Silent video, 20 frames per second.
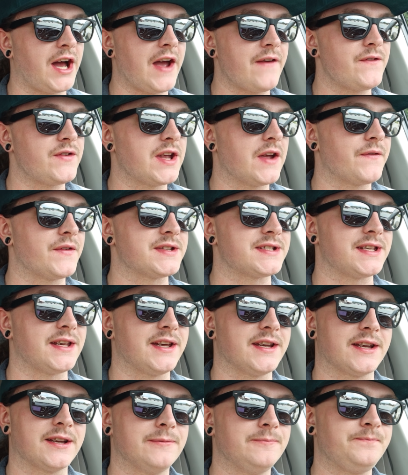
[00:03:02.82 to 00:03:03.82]
I have to give this
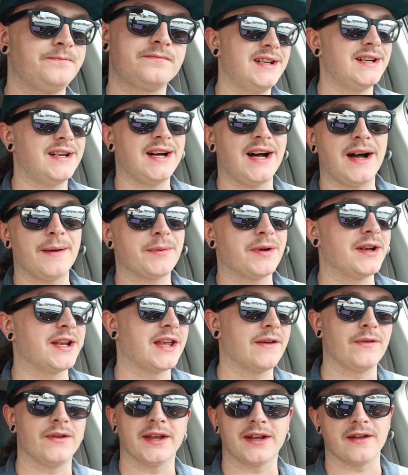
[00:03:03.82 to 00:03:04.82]
like, I'm gonna
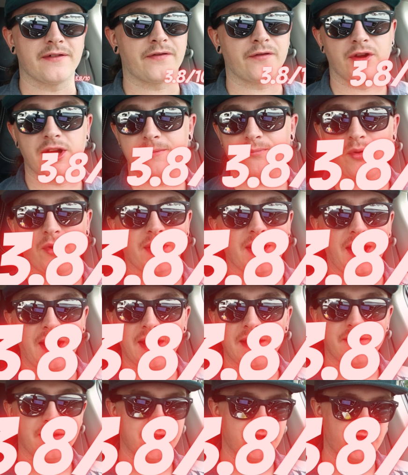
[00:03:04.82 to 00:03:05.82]
give it like a
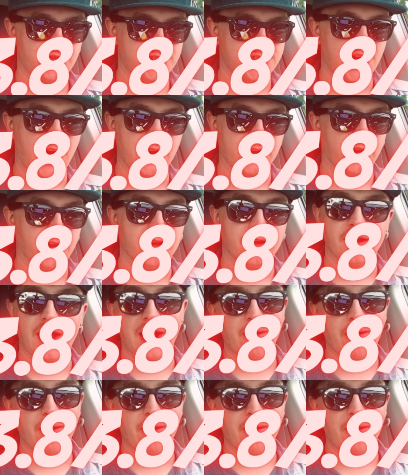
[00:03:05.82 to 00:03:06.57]
3.8. These are just not good.